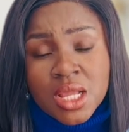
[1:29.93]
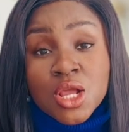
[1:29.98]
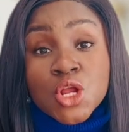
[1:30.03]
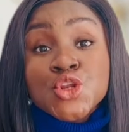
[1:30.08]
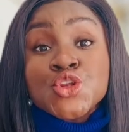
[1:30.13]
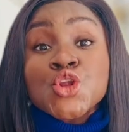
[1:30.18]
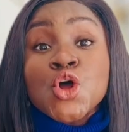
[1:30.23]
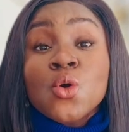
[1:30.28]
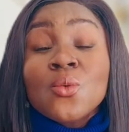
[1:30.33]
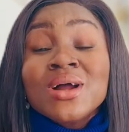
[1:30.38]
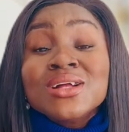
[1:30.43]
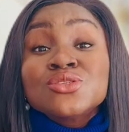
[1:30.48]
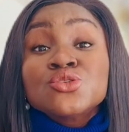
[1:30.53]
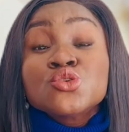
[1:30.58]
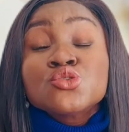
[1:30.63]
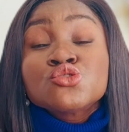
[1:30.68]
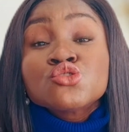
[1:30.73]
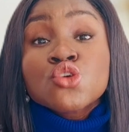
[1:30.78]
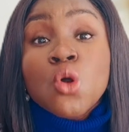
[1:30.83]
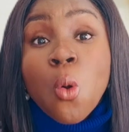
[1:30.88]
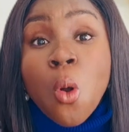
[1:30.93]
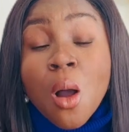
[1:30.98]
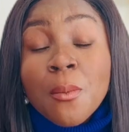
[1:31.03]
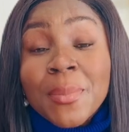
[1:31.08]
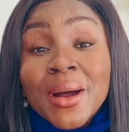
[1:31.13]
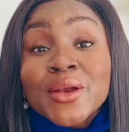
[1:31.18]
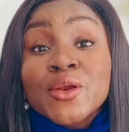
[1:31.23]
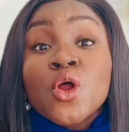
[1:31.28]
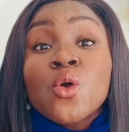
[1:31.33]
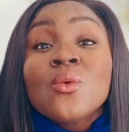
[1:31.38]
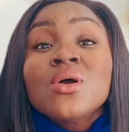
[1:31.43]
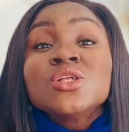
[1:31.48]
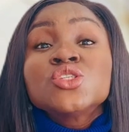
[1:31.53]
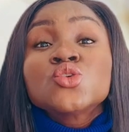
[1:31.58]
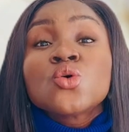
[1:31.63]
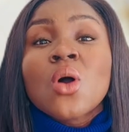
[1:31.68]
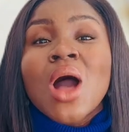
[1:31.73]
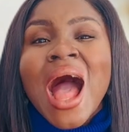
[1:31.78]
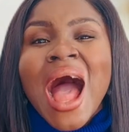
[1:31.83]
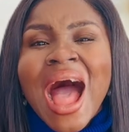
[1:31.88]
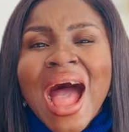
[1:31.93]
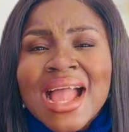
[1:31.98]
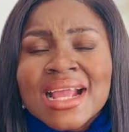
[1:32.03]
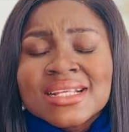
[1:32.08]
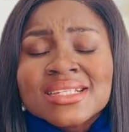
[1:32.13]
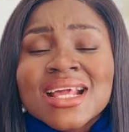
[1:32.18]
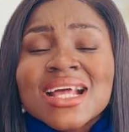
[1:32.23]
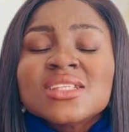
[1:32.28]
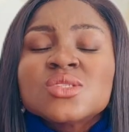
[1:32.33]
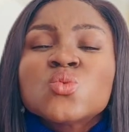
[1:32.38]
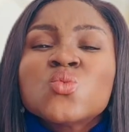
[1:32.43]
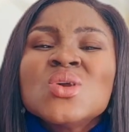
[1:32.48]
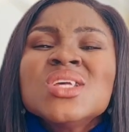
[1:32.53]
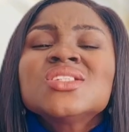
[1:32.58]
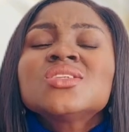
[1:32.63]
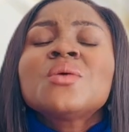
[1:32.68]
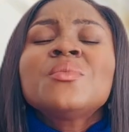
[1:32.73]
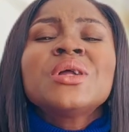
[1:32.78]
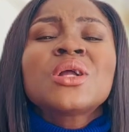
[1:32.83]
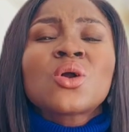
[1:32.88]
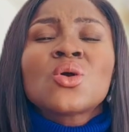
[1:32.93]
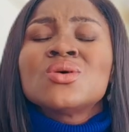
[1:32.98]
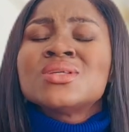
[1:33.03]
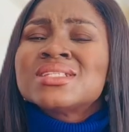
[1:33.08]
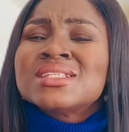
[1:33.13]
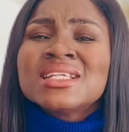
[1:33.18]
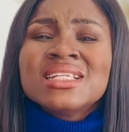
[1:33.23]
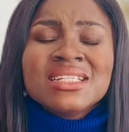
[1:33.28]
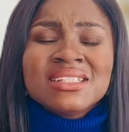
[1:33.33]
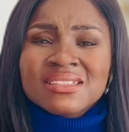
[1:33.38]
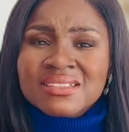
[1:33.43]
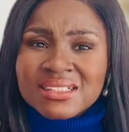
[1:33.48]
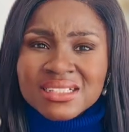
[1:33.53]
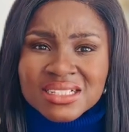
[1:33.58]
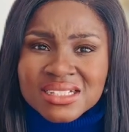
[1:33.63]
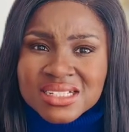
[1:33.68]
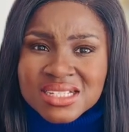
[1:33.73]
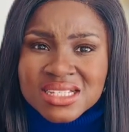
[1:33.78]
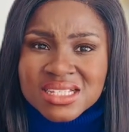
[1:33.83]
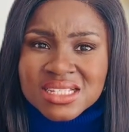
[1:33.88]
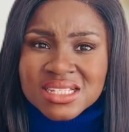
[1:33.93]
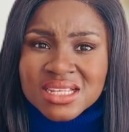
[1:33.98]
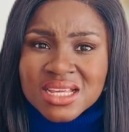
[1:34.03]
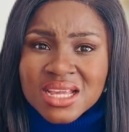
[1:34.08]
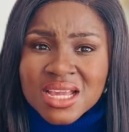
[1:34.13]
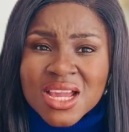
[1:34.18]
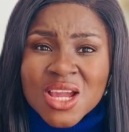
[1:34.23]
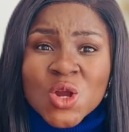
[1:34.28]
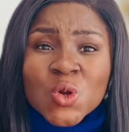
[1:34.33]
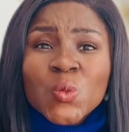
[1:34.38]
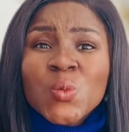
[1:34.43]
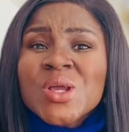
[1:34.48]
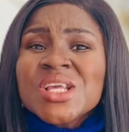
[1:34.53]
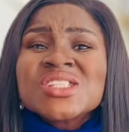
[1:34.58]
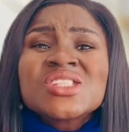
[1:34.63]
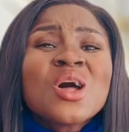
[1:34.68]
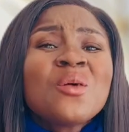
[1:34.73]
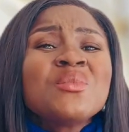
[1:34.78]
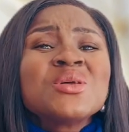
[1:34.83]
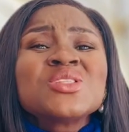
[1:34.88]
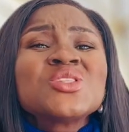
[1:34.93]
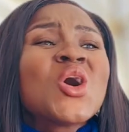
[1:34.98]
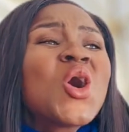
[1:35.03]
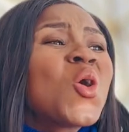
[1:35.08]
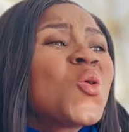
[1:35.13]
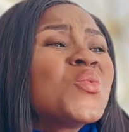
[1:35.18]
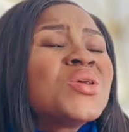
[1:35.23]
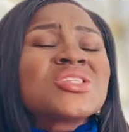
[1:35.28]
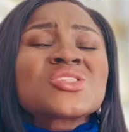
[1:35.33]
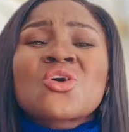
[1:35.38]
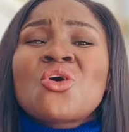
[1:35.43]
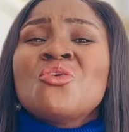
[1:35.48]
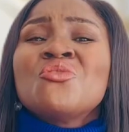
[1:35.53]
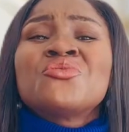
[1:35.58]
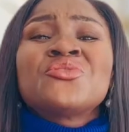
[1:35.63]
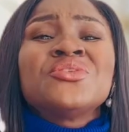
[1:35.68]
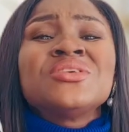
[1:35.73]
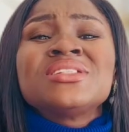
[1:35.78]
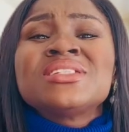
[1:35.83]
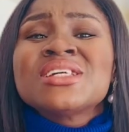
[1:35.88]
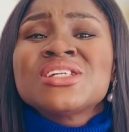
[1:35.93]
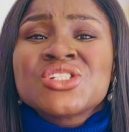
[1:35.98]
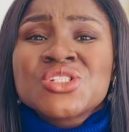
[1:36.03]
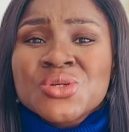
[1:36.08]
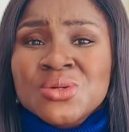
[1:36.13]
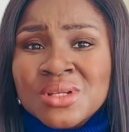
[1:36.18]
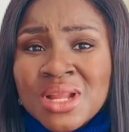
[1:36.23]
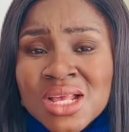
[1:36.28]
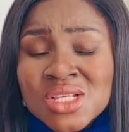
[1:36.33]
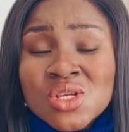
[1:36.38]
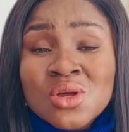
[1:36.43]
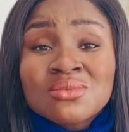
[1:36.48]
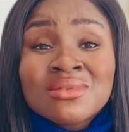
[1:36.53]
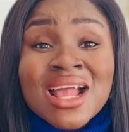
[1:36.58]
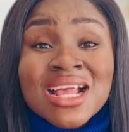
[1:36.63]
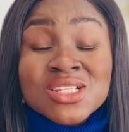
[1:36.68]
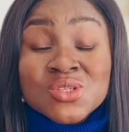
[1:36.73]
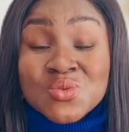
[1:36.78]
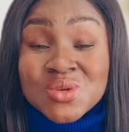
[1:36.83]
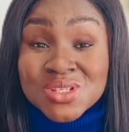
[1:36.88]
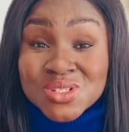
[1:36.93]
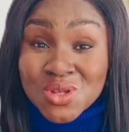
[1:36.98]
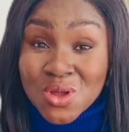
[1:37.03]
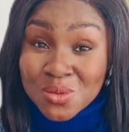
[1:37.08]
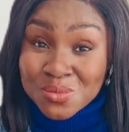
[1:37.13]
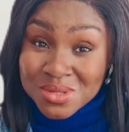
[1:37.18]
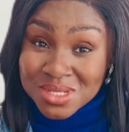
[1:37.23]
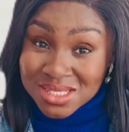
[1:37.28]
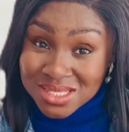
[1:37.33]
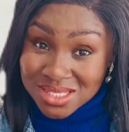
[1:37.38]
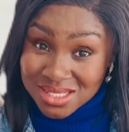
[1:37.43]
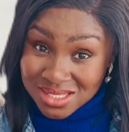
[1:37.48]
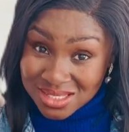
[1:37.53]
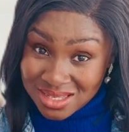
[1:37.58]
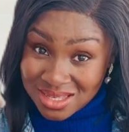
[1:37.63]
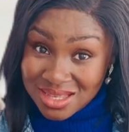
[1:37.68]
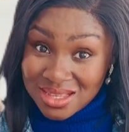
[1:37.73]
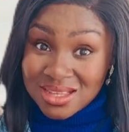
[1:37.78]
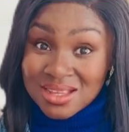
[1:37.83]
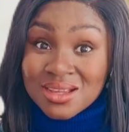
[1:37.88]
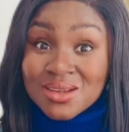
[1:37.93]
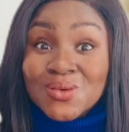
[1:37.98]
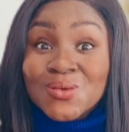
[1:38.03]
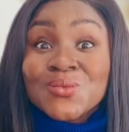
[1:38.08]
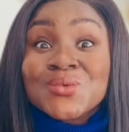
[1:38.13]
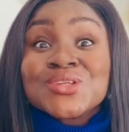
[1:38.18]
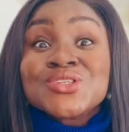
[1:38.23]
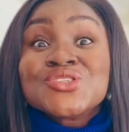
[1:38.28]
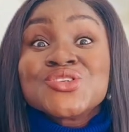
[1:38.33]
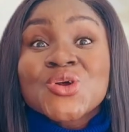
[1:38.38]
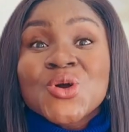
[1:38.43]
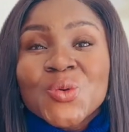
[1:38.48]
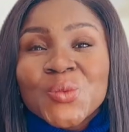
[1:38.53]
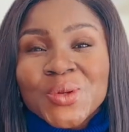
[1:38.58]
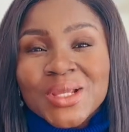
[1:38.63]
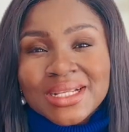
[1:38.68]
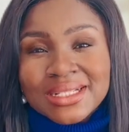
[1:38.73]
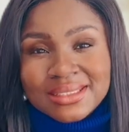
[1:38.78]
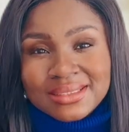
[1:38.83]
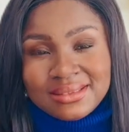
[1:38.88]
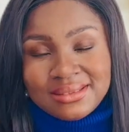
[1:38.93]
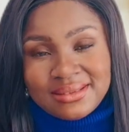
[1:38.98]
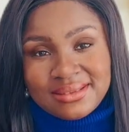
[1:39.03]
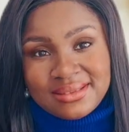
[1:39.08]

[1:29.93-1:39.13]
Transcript: Know when to show up and know when to hide. There's wisdom in considering things. Wisdom is not always confrontation. And sometimes wisdom is withdrawing.